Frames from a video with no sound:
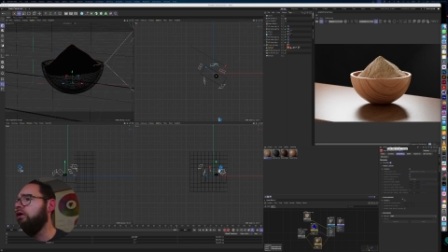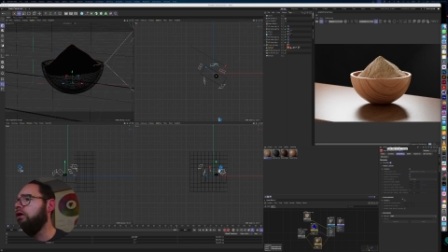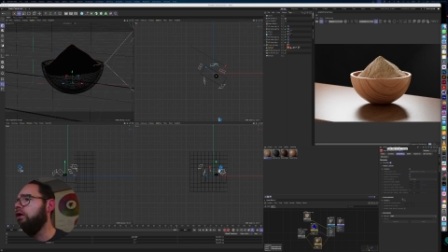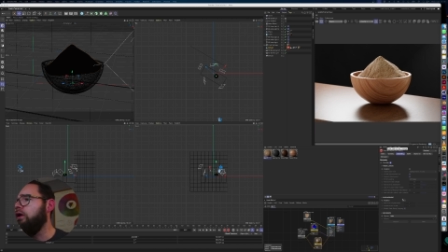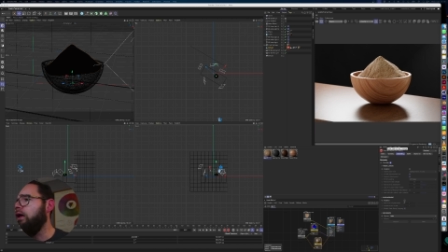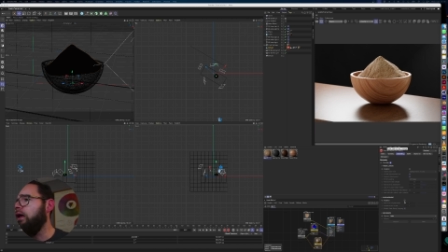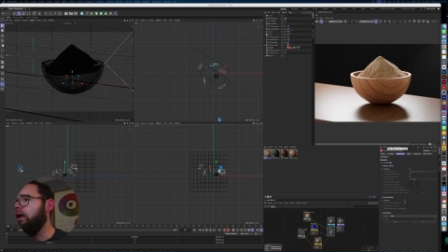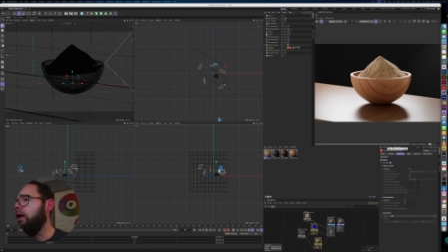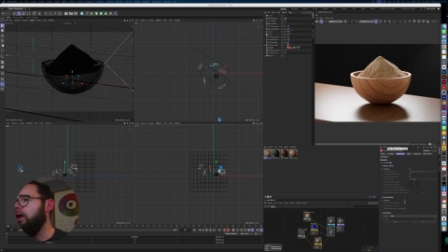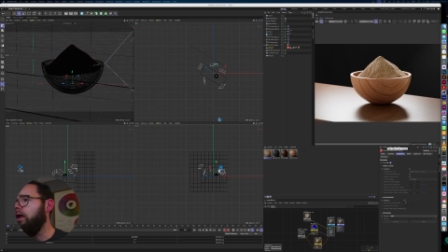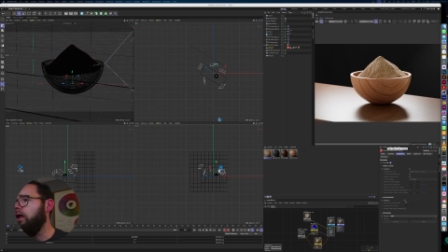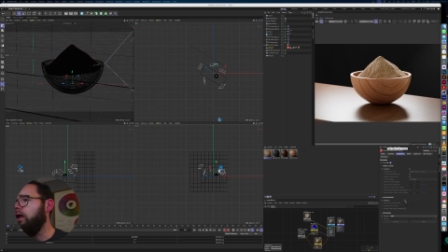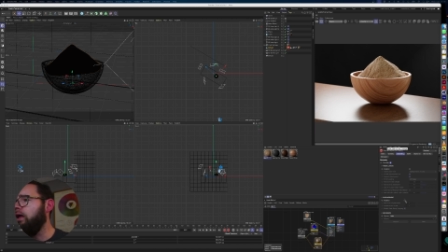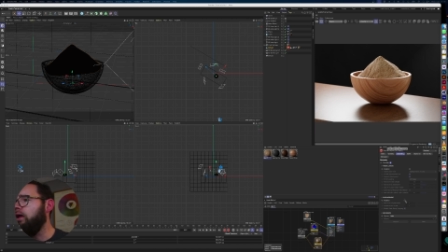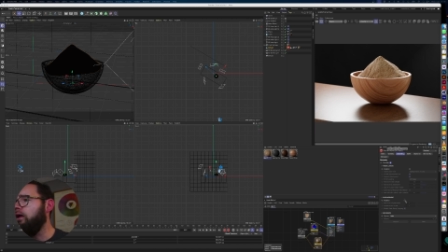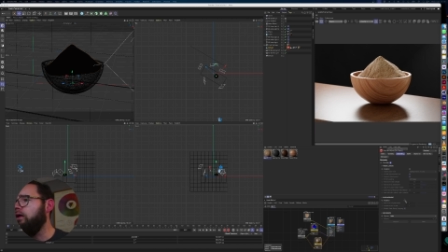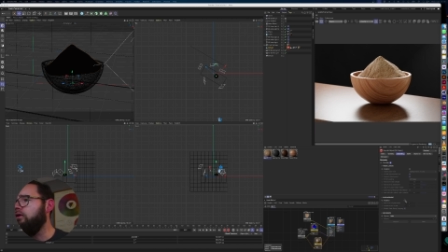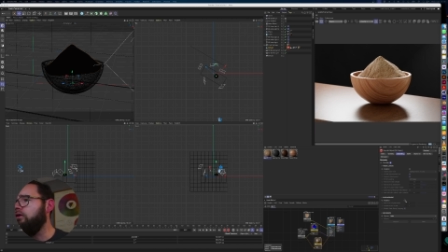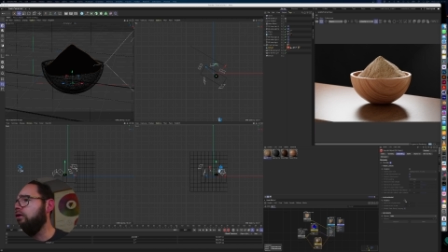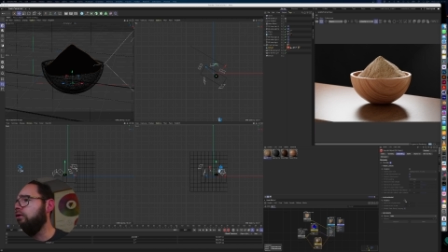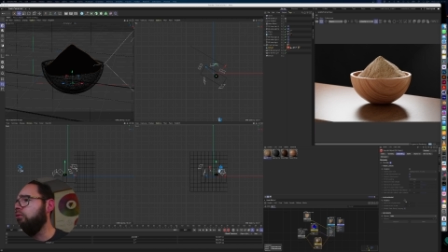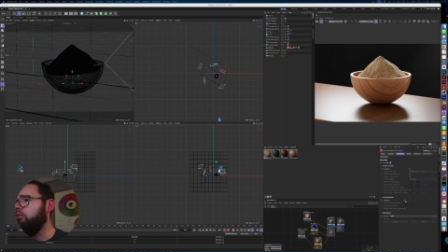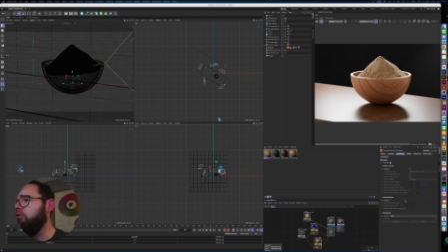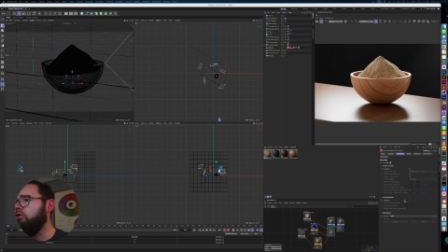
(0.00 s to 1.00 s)
And
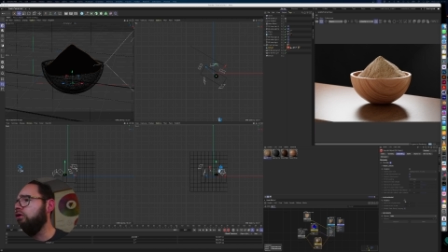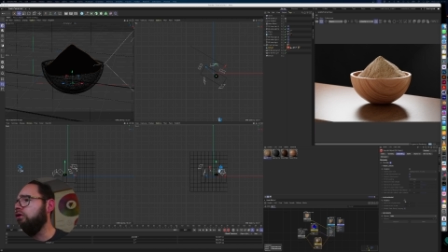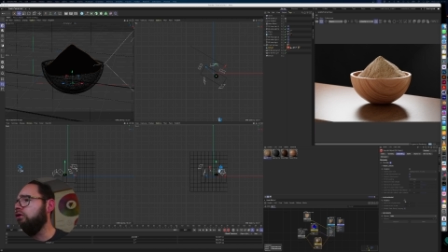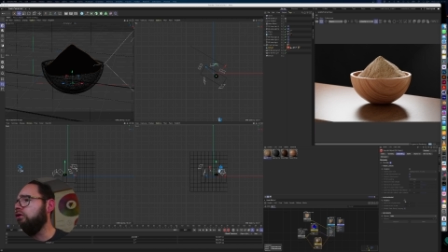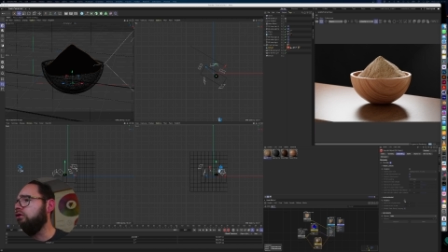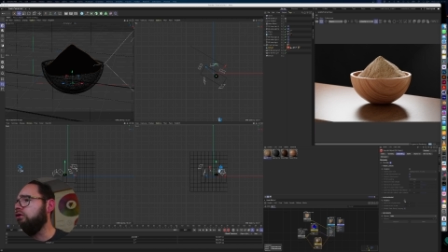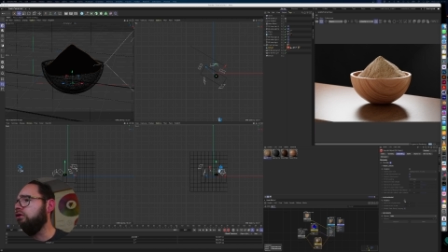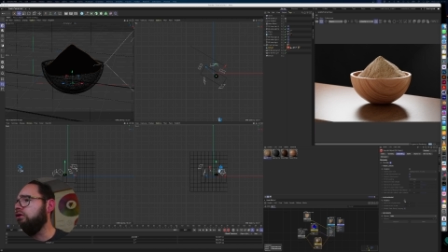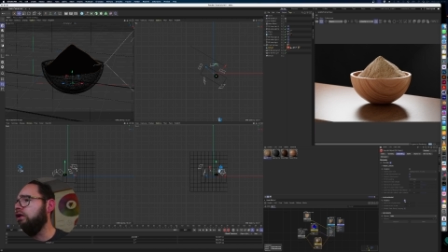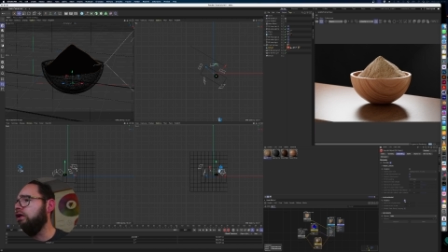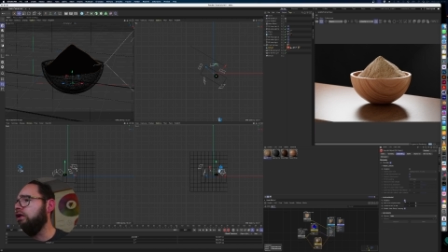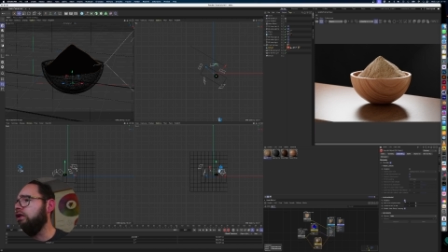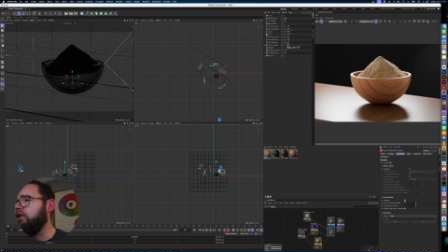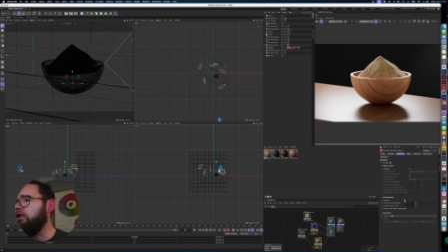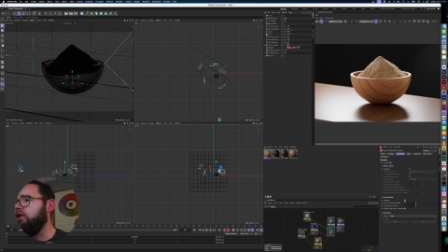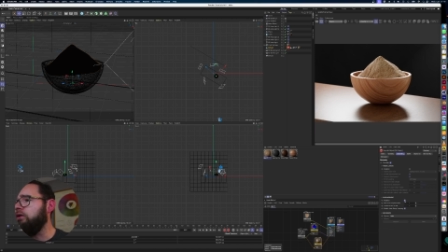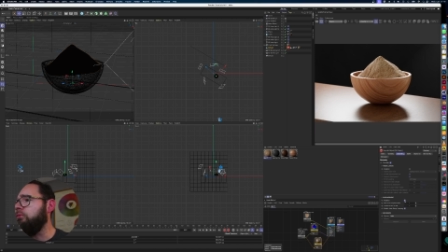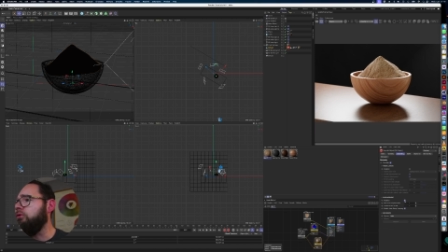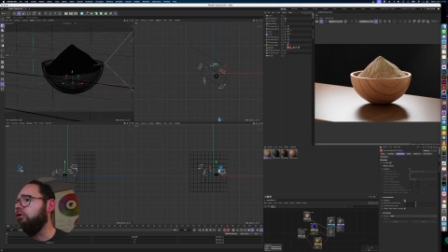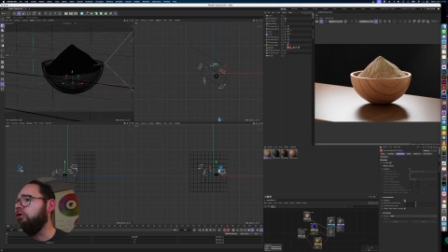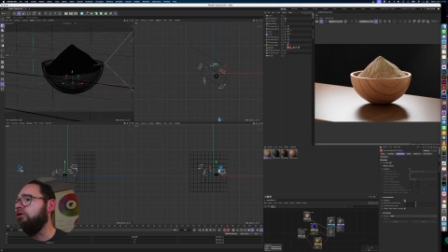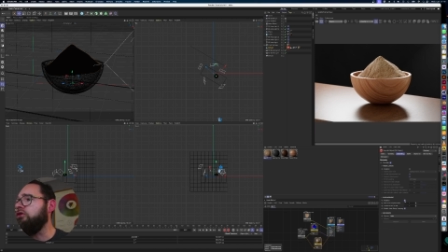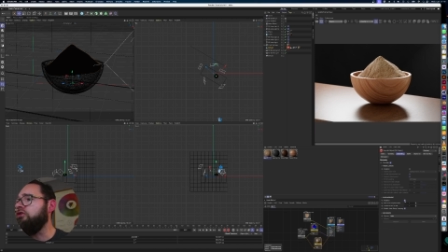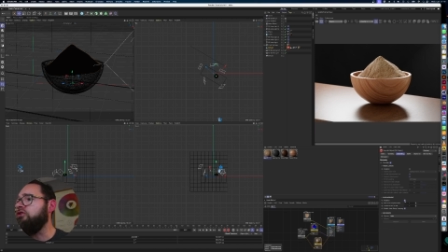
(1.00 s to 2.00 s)
we'll
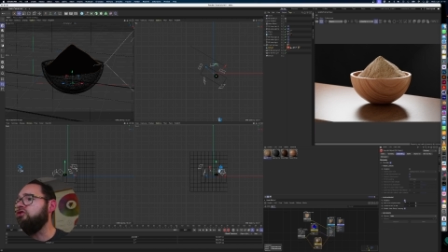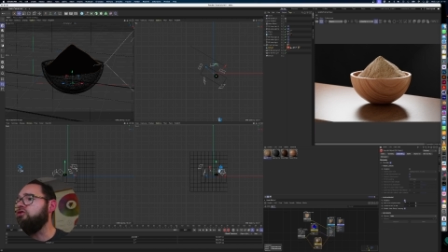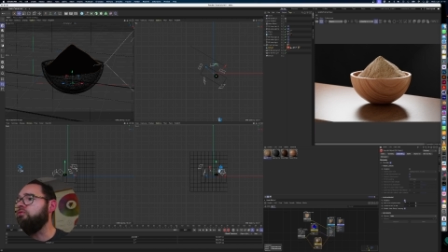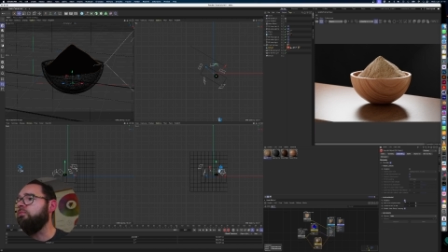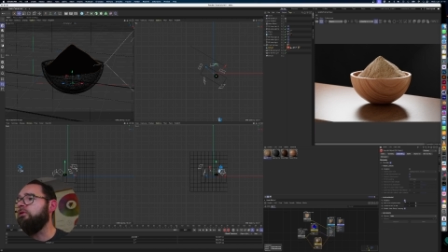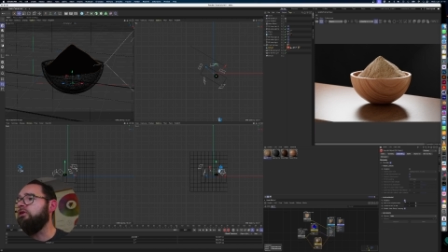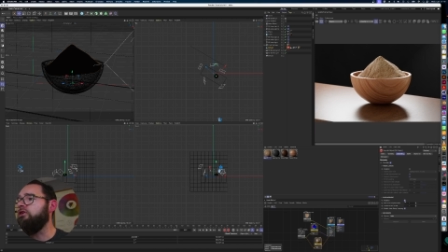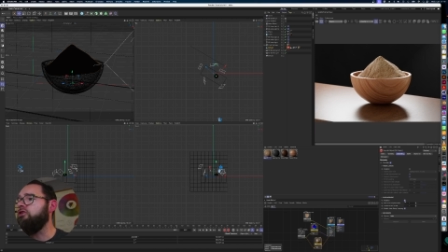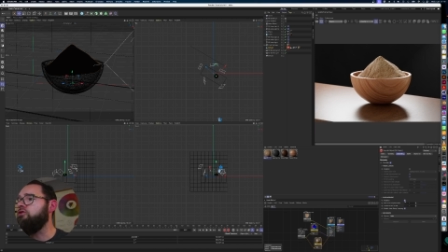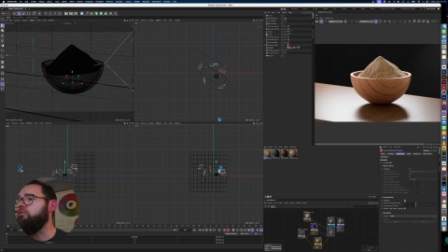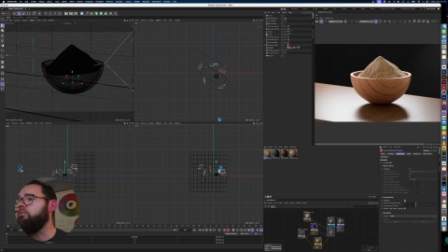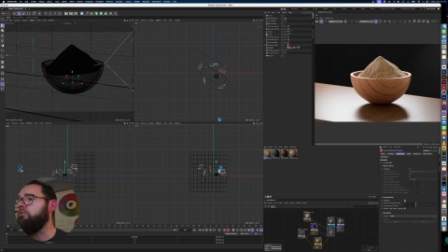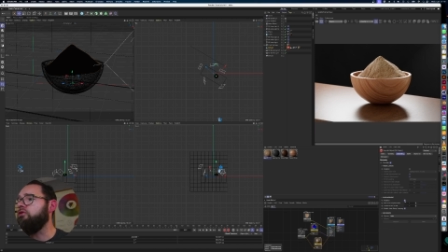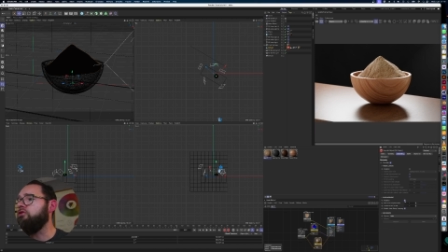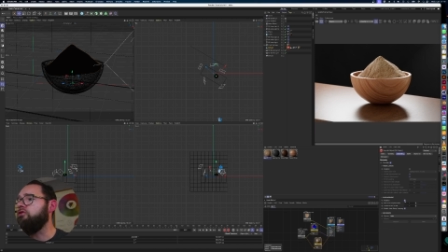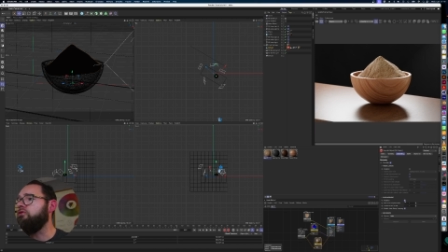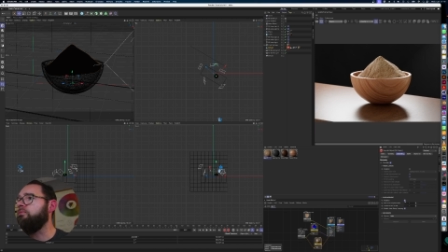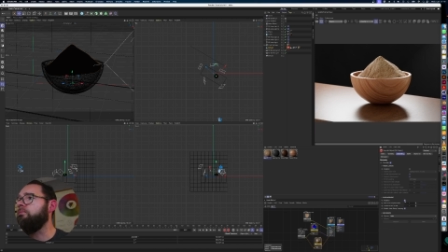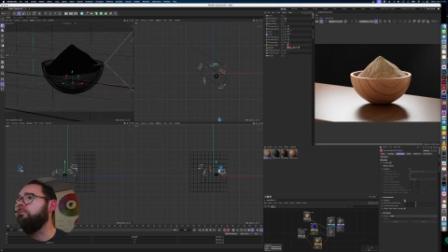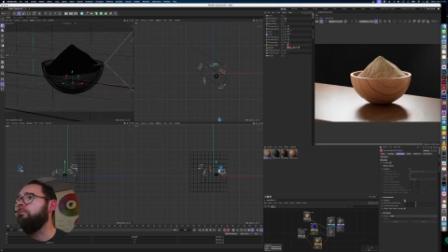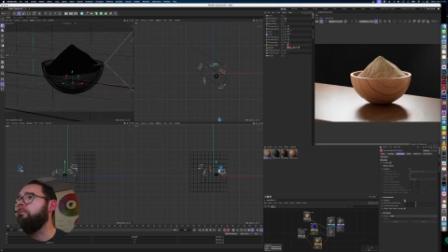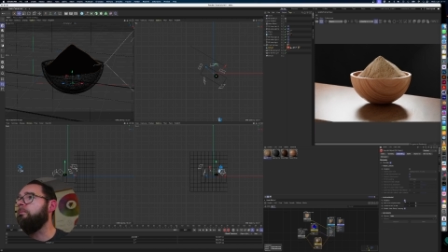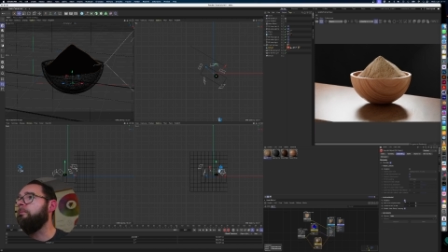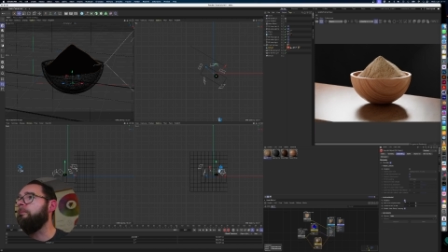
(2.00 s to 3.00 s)
enable displacement.
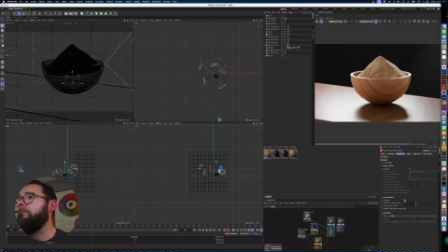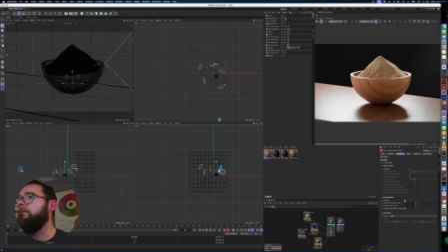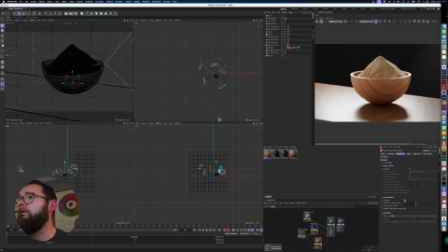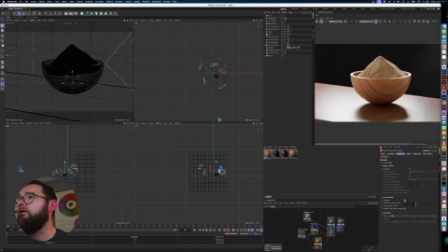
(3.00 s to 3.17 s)
And